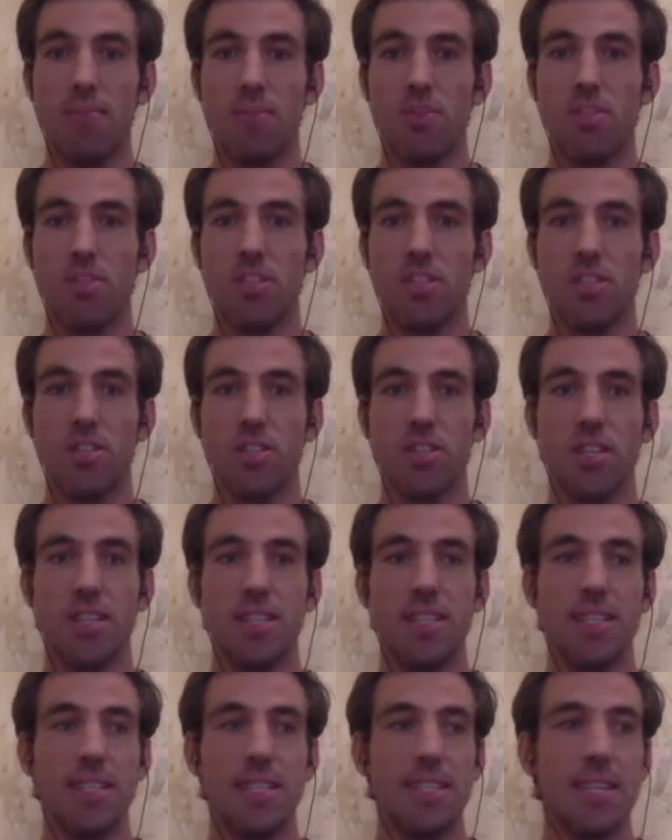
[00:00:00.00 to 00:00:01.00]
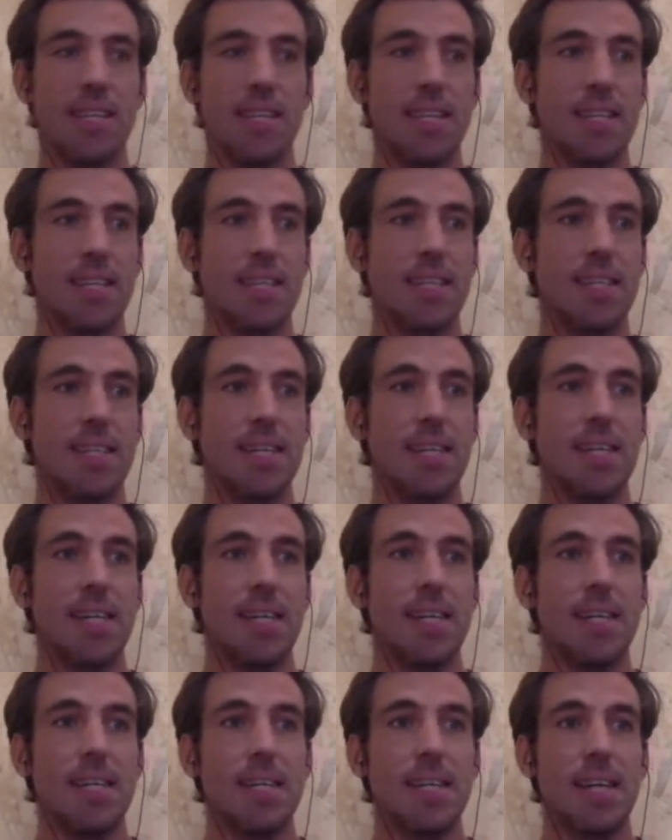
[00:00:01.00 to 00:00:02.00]
Trees Not Teas, and
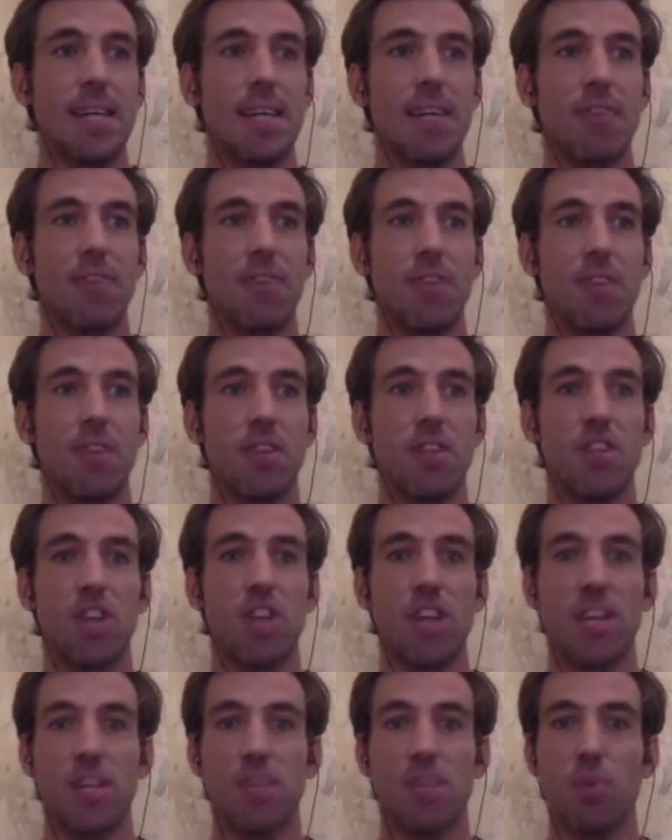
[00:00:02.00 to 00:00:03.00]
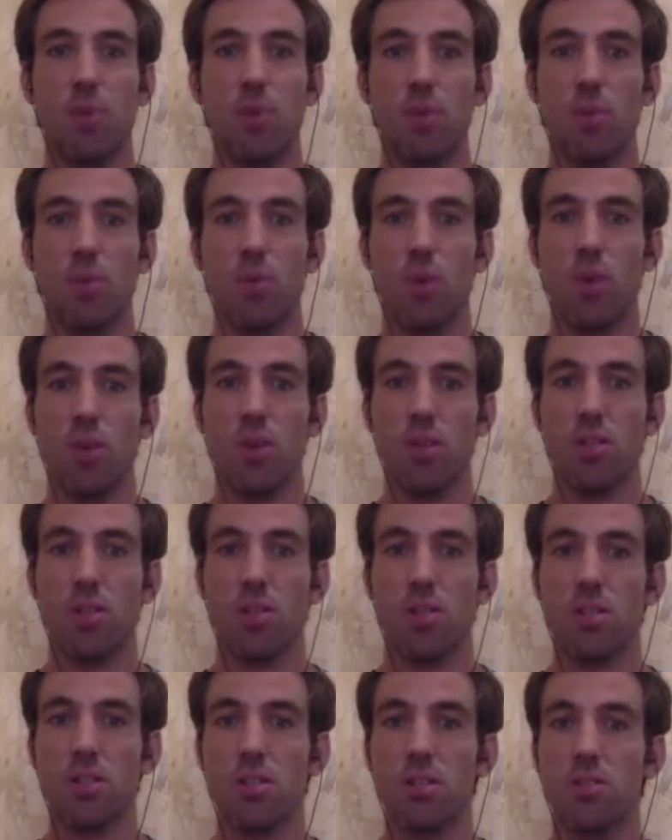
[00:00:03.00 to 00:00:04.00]
the change point
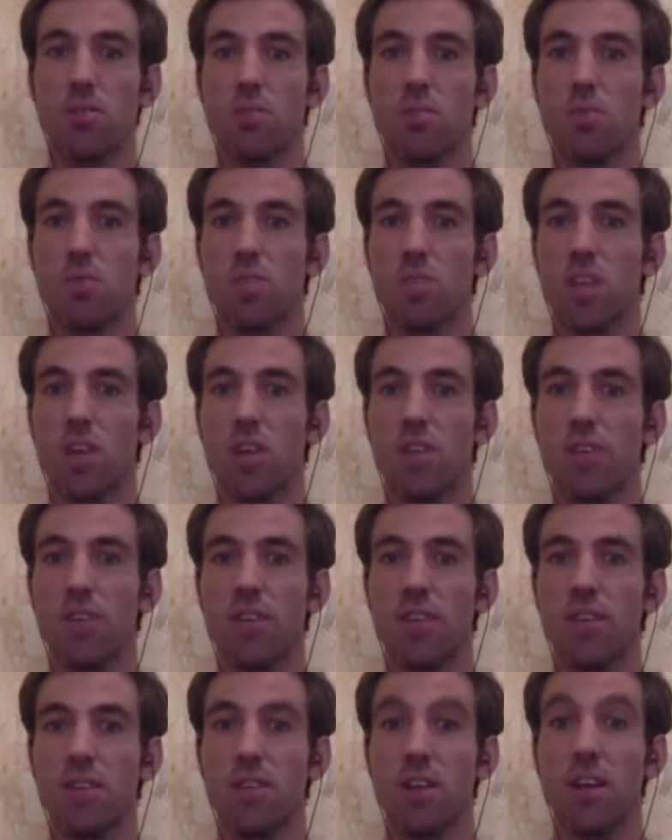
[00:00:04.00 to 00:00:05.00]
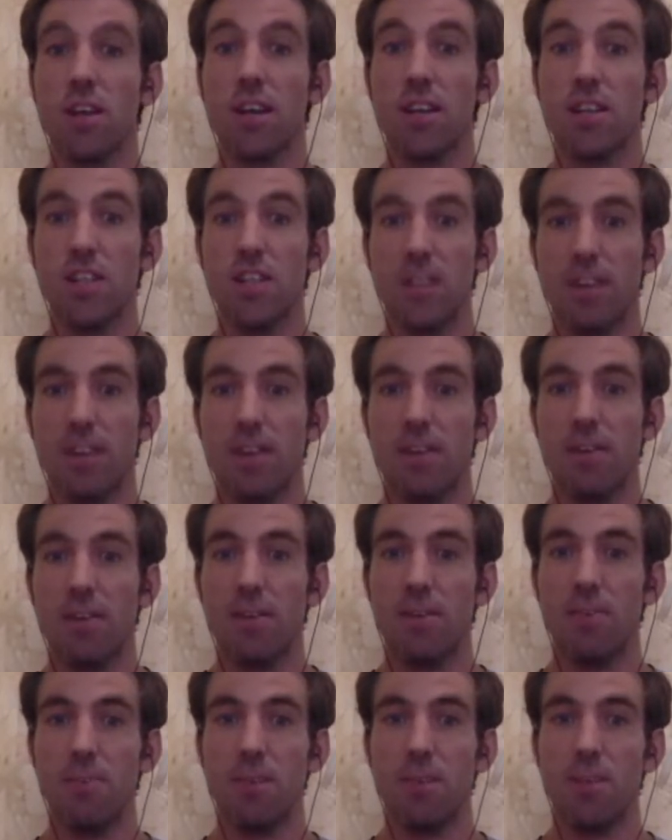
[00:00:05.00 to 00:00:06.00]
was COVID, because I actually live out
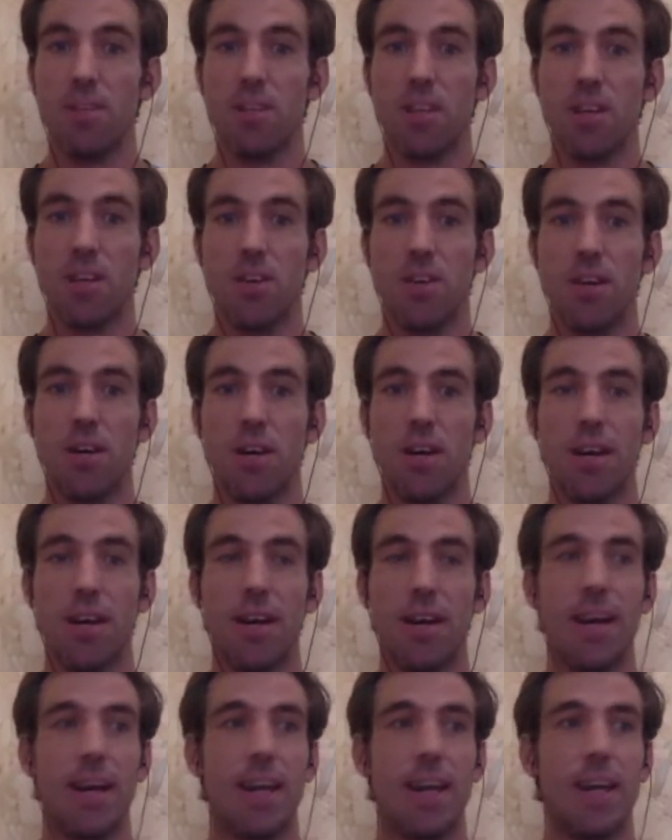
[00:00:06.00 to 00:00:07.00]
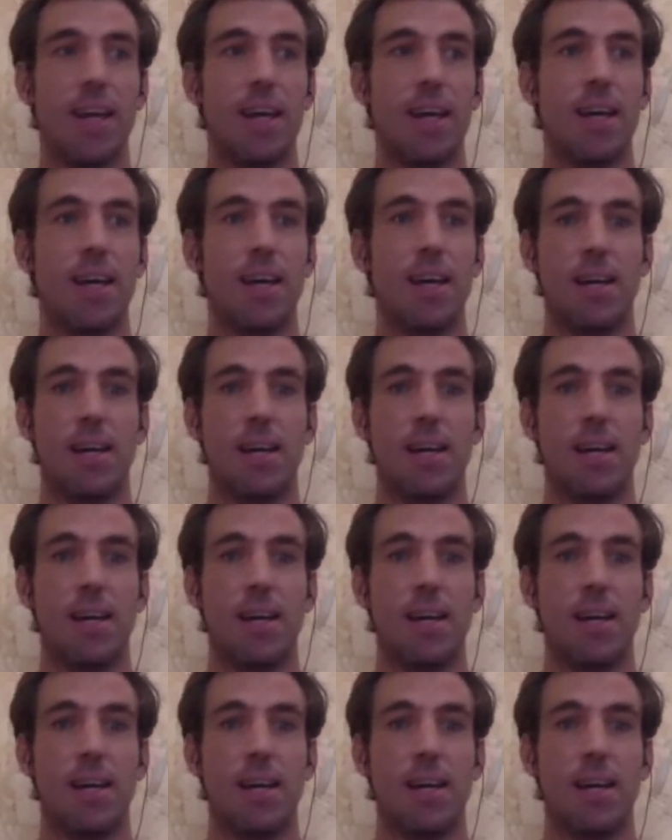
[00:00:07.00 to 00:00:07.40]
in Barcelona, and I had a